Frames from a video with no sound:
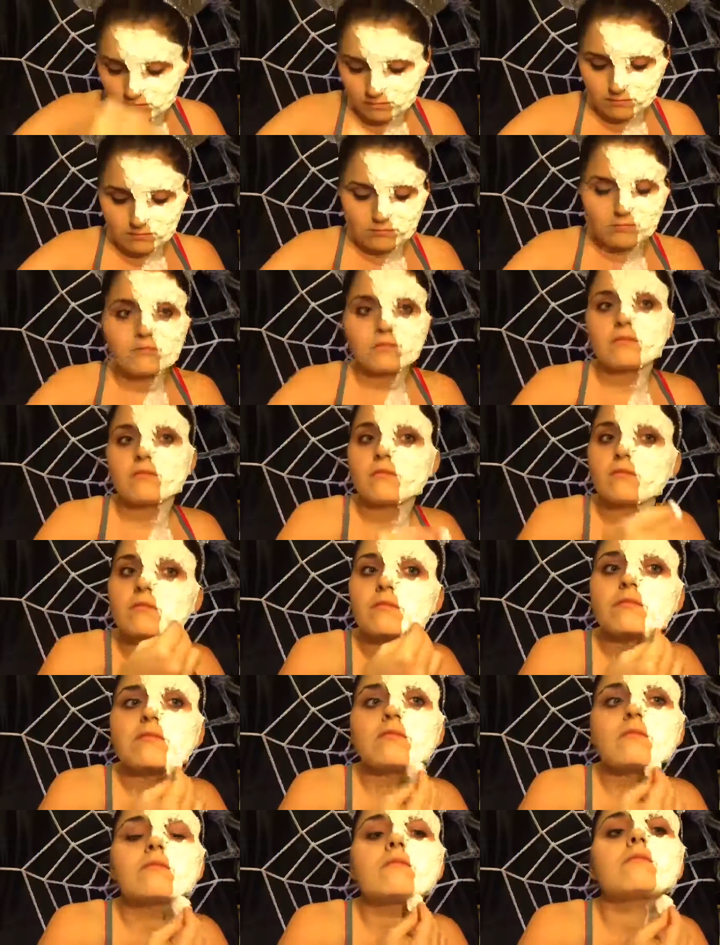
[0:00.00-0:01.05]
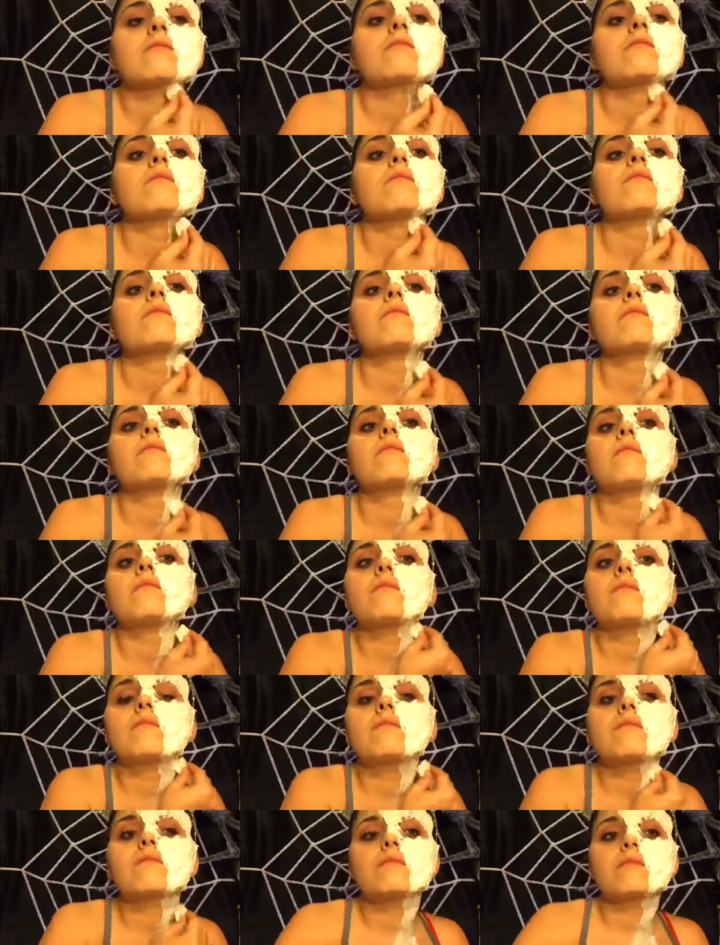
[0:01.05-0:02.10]

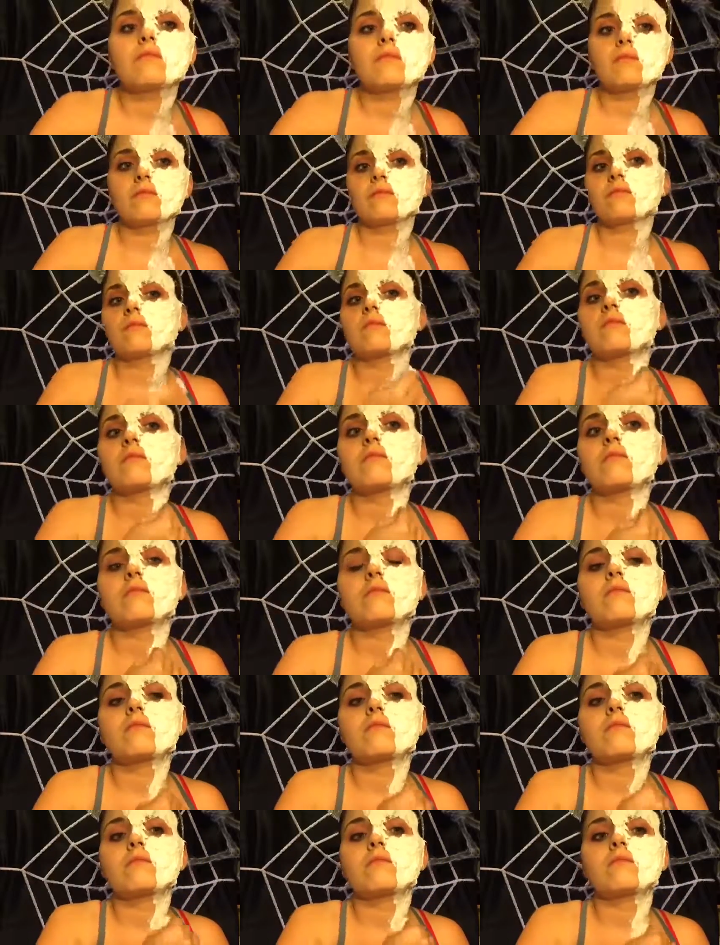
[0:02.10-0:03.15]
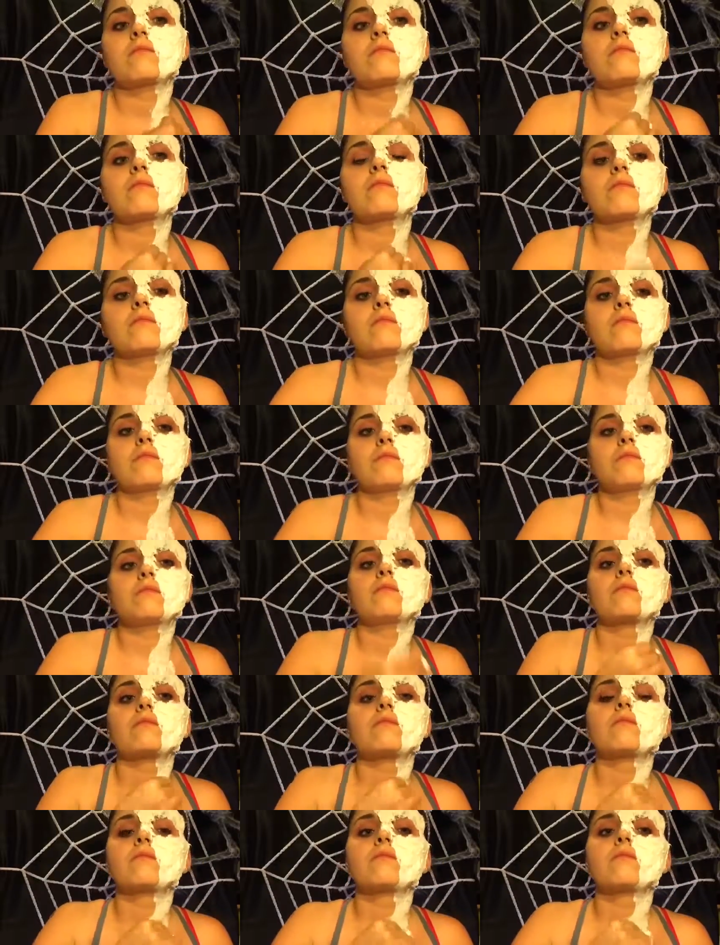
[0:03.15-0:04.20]

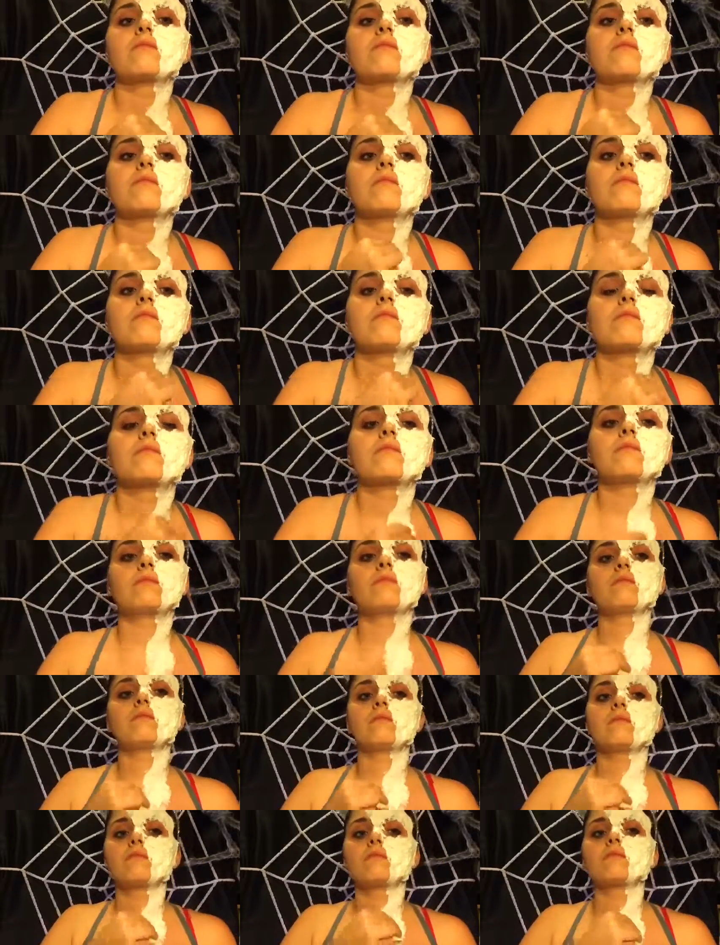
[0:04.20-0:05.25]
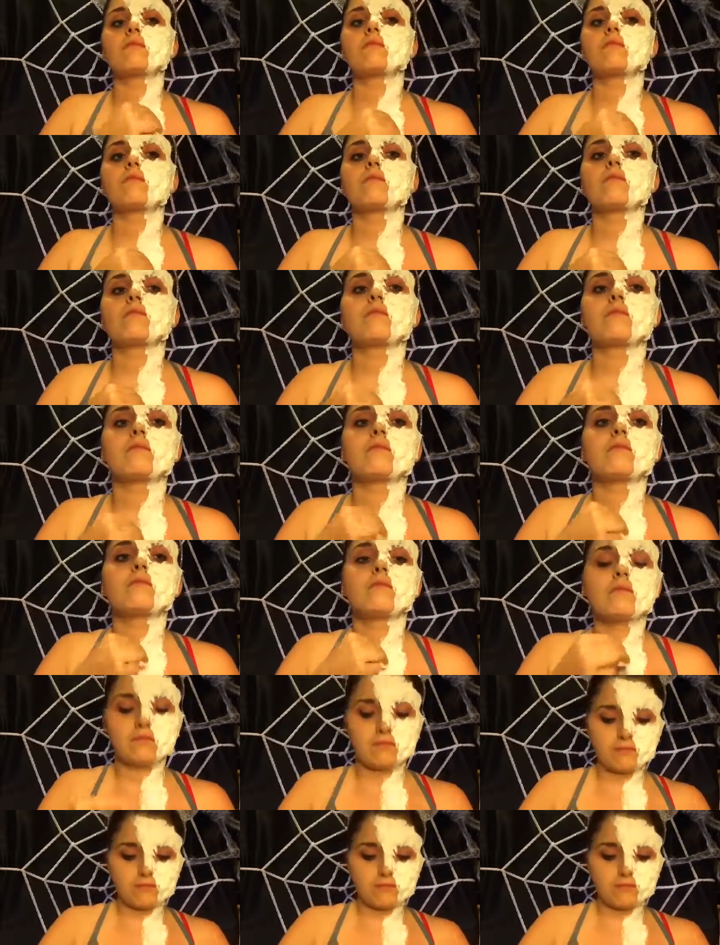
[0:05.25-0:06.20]
(silence)